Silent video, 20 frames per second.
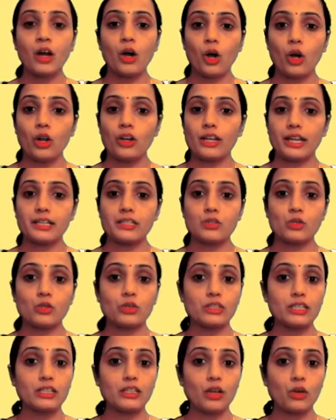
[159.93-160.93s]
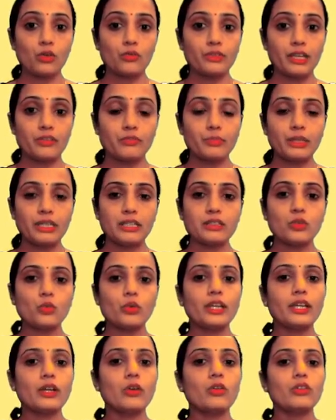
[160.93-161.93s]
Alright, so till now we have been
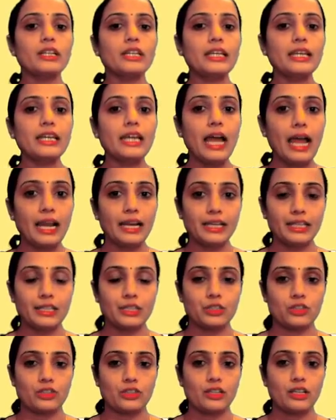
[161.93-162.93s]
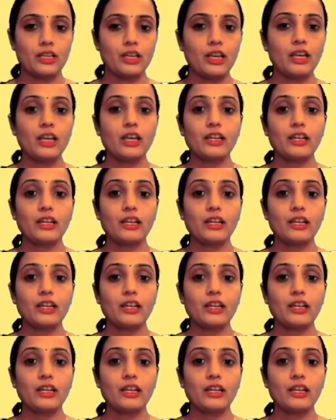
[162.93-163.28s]
doing only addition.